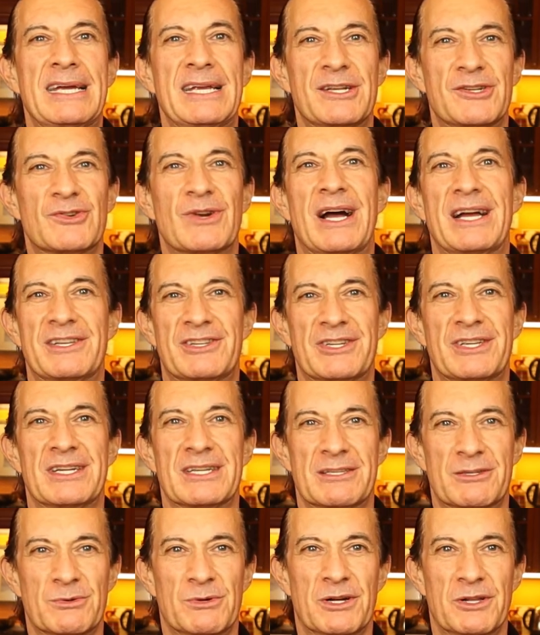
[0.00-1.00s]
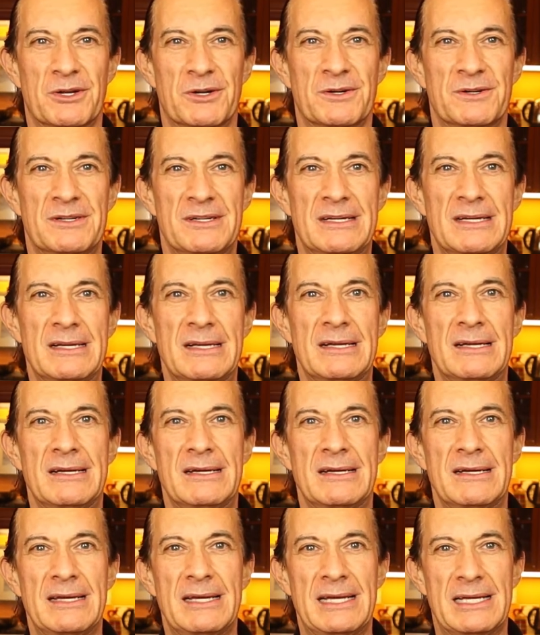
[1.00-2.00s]
and try Cerasuolo.
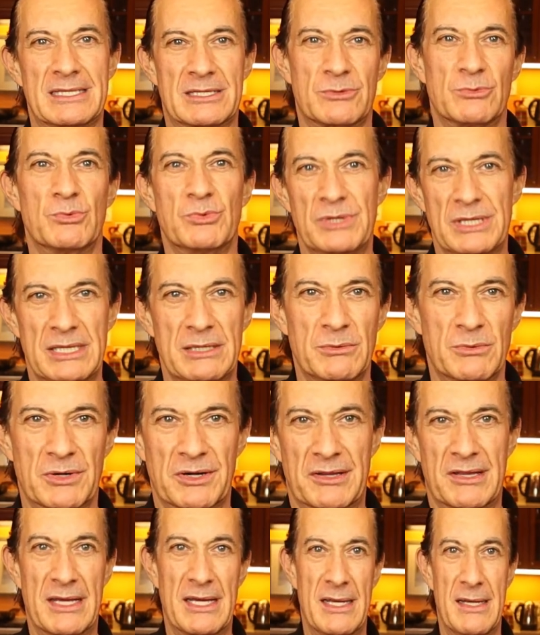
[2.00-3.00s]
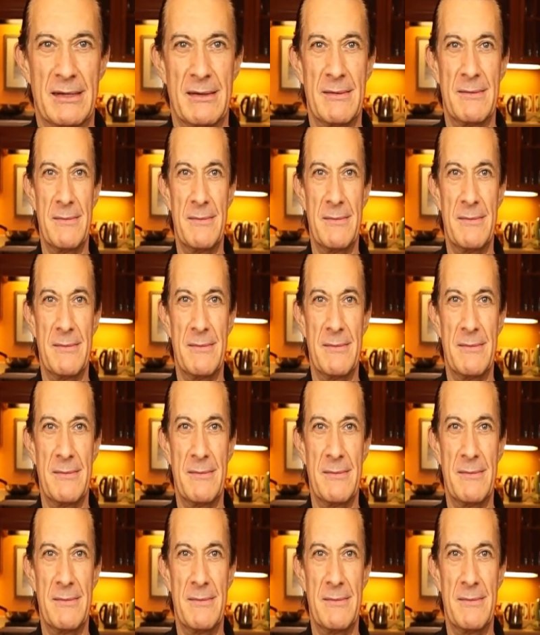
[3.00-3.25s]
It's really worth it.